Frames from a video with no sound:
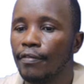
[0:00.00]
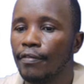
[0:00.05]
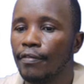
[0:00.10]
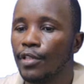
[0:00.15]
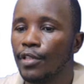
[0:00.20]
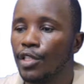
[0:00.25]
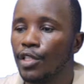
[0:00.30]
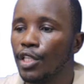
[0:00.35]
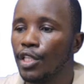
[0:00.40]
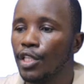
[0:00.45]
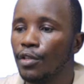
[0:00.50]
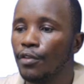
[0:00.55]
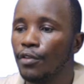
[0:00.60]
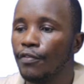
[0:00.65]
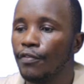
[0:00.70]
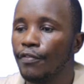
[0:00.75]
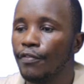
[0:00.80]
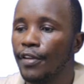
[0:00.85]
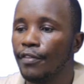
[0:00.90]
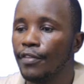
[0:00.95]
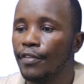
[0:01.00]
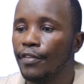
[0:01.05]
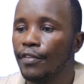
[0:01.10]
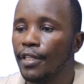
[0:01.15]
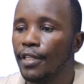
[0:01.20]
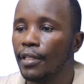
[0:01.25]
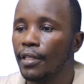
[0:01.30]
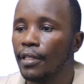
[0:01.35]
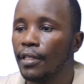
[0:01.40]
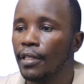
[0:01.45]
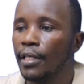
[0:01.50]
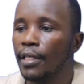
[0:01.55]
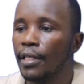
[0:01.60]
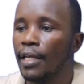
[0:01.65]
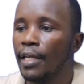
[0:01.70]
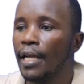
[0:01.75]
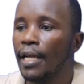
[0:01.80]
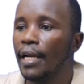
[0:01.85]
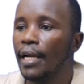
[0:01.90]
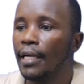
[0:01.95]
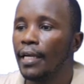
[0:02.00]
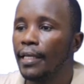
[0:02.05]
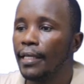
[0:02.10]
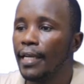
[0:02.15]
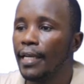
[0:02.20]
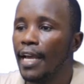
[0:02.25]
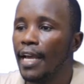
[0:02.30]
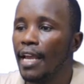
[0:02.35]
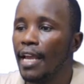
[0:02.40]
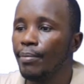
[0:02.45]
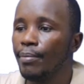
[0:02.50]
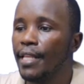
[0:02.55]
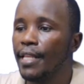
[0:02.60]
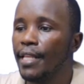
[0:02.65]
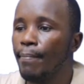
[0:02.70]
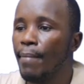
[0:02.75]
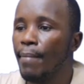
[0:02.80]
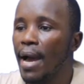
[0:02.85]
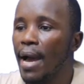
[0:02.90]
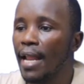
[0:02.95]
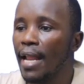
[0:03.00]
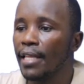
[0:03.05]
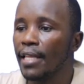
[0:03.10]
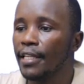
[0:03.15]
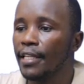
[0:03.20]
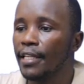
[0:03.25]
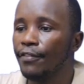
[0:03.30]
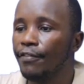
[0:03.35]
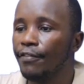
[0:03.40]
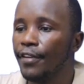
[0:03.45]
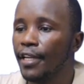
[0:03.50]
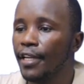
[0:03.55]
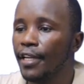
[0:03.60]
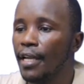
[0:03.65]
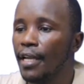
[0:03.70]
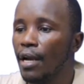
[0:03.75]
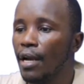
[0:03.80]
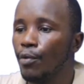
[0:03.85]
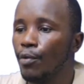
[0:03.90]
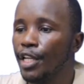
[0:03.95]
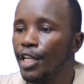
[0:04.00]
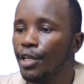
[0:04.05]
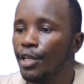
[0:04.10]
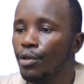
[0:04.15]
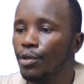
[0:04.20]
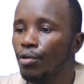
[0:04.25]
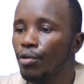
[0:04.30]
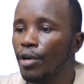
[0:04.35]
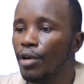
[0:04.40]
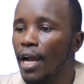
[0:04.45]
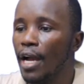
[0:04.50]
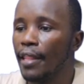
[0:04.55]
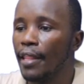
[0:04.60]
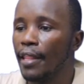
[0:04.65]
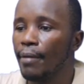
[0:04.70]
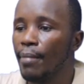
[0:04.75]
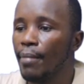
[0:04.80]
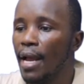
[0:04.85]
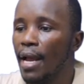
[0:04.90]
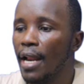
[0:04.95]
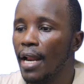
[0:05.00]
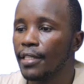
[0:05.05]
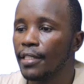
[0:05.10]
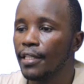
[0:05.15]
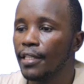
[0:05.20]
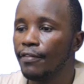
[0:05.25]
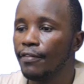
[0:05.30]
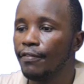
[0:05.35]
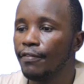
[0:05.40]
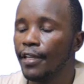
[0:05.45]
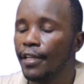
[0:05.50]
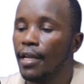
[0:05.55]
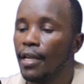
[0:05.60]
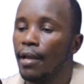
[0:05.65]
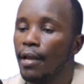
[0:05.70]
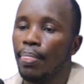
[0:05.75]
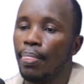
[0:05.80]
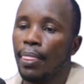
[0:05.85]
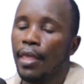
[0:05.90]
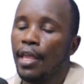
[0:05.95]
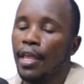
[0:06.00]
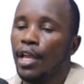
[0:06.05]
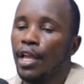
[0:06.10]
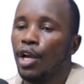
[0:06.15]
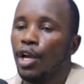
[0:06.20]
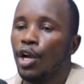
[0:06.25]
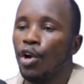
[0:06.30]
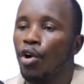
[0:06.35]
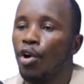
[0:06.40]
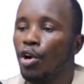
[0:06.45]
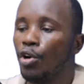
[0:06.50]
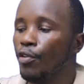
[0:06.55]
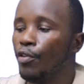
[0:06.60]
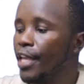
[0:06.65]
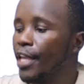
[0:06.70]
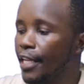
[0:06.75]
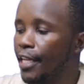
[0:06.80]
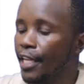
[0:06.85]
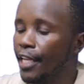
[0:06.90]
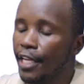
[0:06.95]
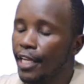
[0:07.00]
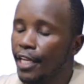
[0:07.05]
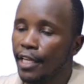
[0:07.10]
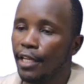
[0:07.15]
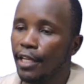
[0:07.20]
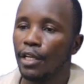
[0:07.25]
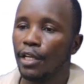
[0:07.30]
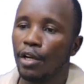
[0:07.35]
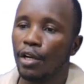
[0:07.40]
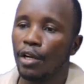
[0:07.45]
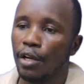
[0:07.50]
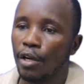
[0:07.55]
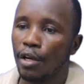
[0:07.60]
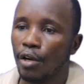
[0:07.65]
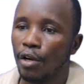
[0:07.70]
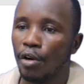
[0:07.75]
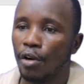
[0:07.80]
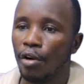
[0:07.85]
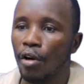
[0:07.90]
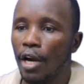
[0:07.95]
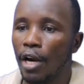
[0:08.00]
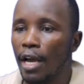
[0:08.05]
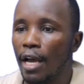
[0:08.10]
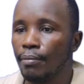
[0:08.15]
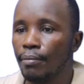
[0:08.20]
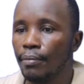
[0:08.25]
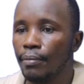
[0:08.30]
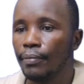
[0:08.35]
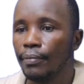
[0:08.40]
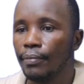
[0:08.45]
0, 50. Times the balancing figure. We need to look at the balancing figure. Go to the key column,